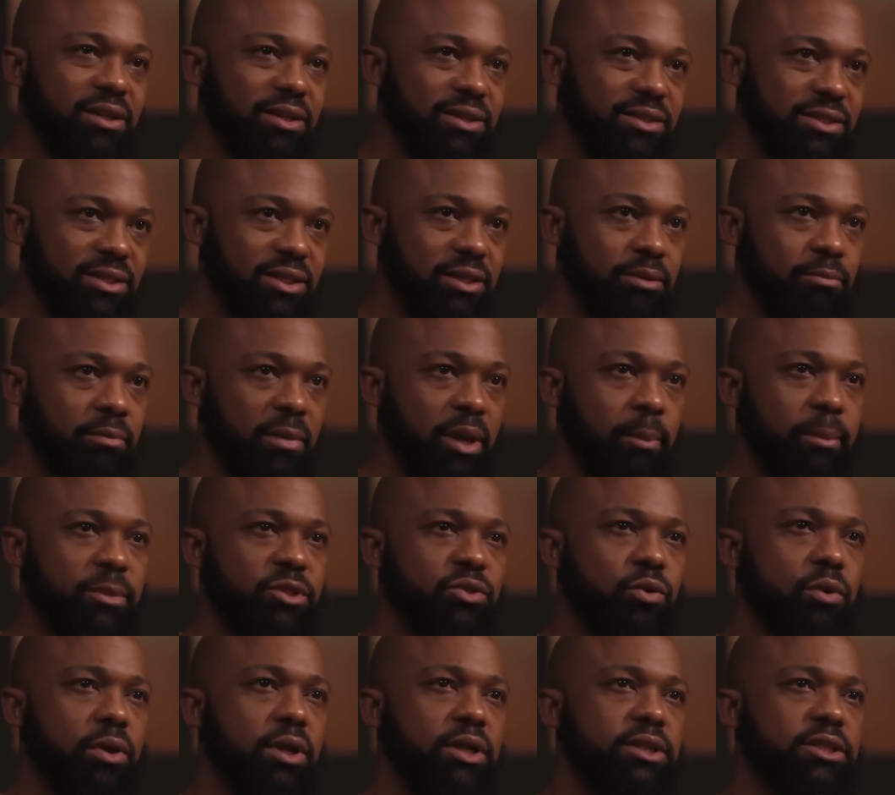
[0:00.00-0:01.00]
um, just to
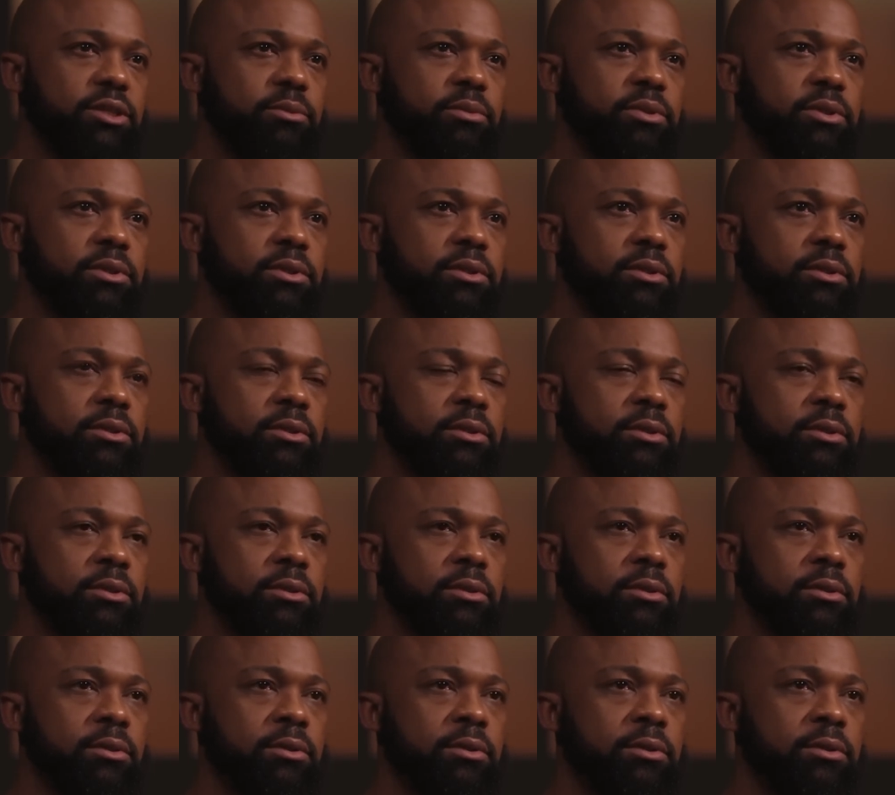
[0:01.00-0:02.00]
kind of, you know,
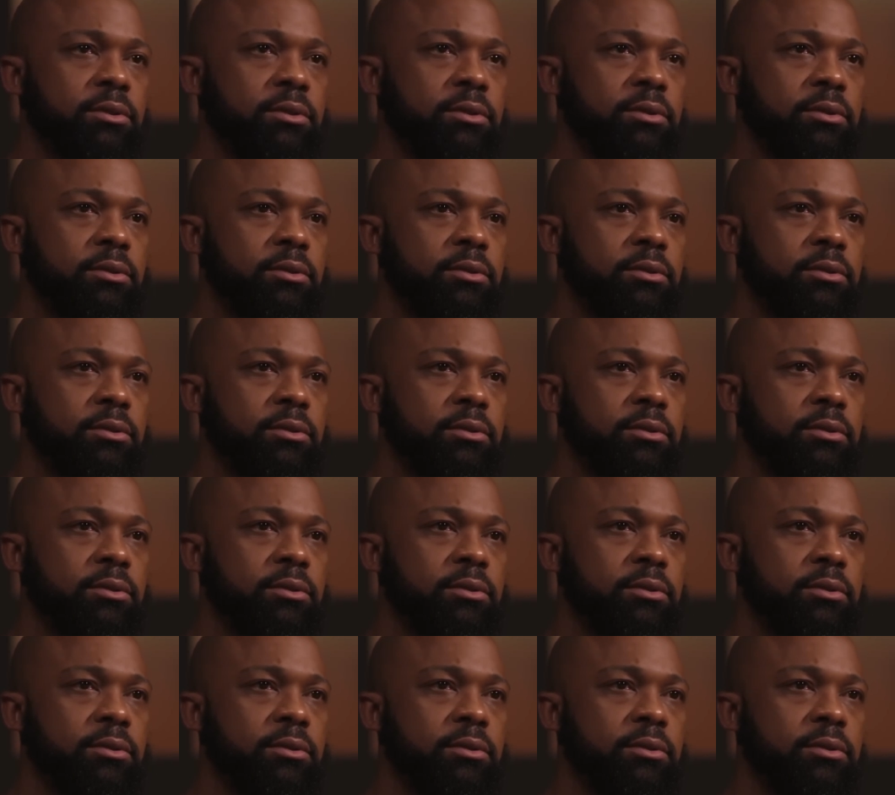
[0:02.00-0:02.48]
honor her